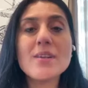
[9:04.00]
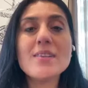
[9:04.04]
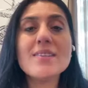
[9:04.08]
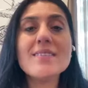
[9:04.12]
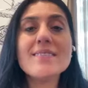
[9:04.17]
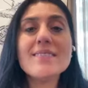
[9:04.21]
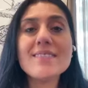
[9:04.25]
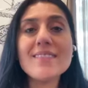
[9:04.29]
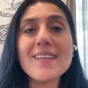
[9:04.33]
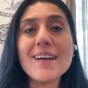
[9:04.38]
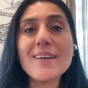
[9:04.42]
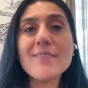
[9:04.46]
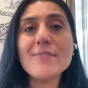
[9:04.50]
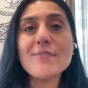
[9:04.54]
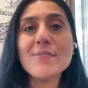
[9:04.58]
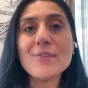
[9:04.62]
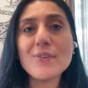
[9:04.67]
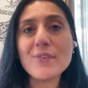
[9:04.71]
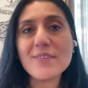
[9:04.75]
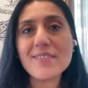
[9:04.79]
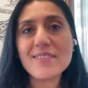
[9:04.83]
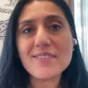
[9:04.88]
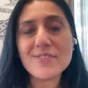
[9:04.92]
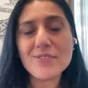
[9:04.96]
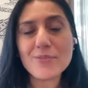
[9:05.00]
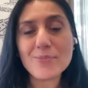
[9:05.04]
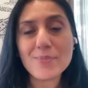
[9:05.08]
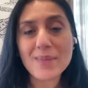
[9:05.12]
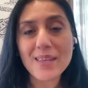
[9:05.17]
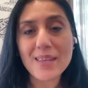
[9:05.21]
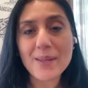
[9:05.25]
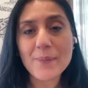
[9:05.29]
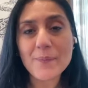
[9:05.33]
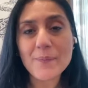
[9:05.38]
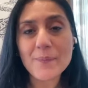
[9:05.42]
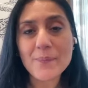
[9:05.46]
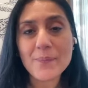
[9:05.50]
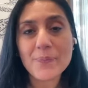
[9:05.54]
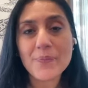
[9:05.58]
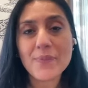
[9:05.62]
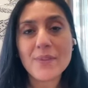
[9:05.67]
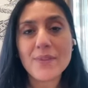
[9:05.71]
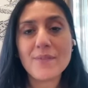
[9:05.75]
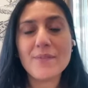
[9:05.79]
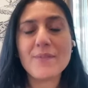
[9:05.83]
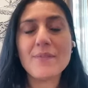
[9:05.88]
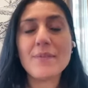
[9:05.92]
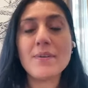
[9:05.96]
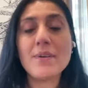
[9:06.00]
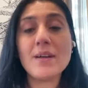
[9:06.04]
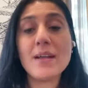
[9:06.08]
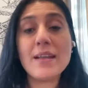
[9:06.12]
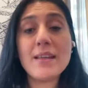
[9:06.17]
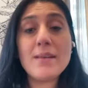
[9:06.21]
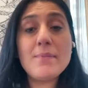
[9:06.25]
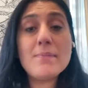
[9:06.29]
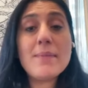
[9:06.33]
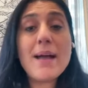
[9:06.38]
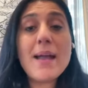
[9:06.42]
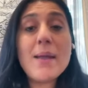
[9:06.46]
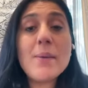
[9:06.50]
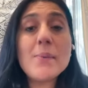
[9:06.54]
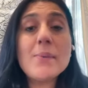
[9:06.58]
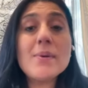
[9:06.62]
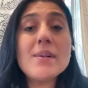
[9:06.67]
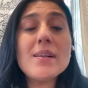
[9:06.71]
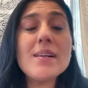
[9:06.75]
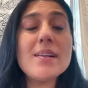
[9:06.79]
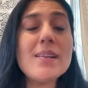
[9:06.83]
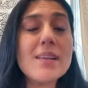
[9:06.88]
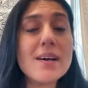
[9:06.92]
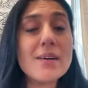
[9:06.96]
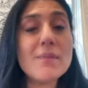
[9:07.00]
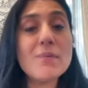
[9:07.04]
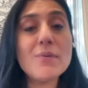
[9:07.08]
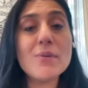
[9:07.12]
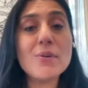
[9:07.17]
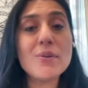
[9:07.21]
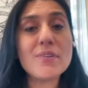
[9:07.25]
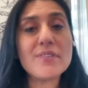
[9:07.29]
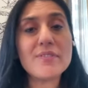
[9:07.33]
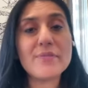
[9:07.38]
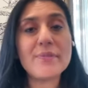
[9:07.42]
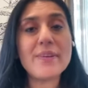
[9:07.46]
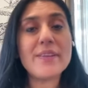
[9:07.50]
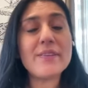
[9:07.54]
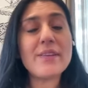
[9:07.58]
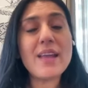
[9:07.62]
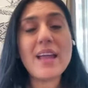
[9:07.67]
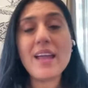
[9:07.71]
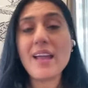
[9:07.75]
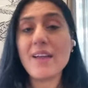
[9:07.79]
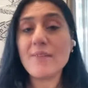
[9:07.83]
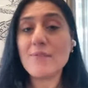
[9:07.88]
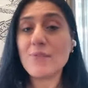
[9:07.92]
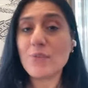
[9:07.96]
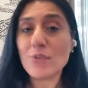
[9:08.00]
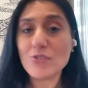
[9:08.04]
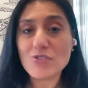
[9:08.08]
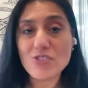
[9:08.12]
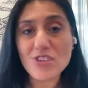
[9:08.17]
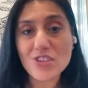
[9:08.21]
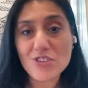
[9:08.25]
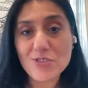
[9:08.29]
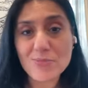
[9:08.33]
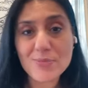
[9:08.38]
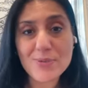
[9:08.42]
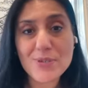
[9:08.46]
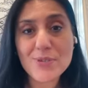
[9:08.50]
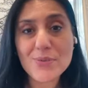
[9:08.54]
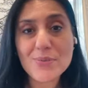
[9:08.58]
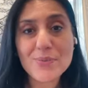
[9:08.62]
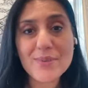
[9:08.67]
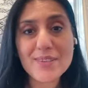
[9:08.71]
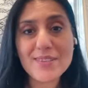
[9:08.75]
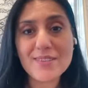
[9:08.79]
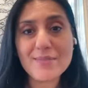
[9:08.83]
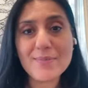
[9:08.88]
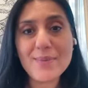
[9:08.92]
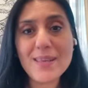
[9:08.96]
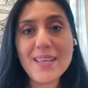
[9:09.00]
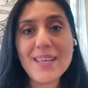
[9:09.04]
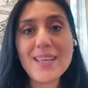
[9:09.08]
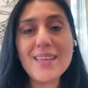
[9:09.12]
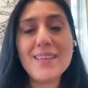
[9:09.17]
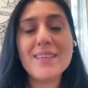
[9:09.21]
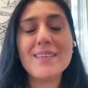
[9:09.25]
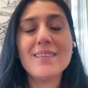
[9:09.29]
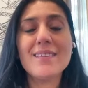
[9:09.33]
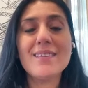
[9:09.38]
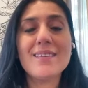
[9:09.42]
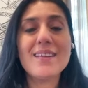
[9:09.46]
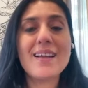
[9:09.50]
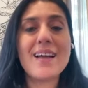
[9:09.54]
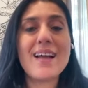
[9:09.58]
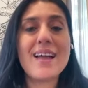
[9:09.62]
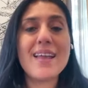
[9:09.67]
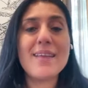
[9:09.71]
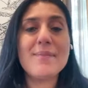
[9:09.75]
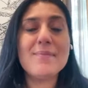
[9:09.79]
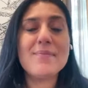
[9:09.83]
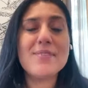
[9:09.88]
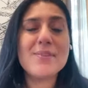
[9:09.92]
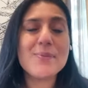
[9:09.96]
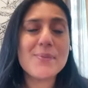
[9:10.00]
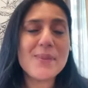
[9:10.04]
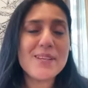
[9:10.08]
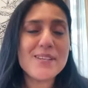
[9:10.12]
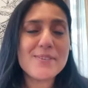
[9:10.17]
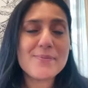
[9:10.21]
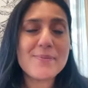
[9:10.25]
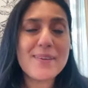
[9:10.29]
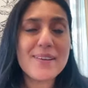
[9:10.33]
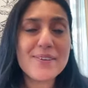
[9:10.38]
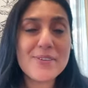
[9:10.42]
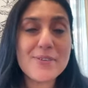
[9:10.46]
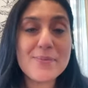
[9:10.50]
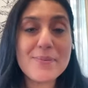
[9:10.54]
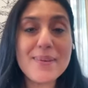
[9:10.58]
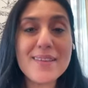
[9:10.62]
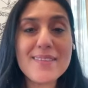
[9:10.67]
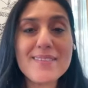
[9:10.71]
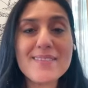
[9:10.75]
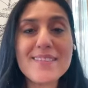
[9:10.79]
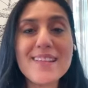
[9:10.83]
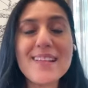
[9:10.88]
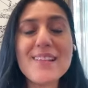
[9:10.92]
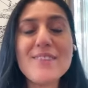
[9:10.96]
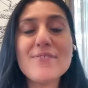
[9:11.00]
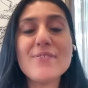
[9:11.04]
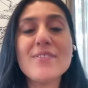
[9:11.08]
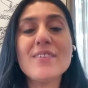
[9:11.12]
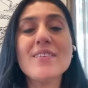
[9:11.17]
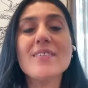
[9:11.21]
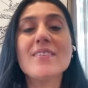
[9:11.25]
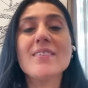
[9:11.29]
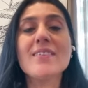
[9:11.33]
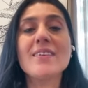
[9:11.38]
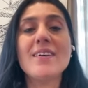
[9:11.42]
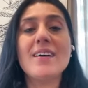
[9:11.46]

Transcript: what does love looks to me? In my world, love looks when I have no judgment towards me. I am sweet to myself.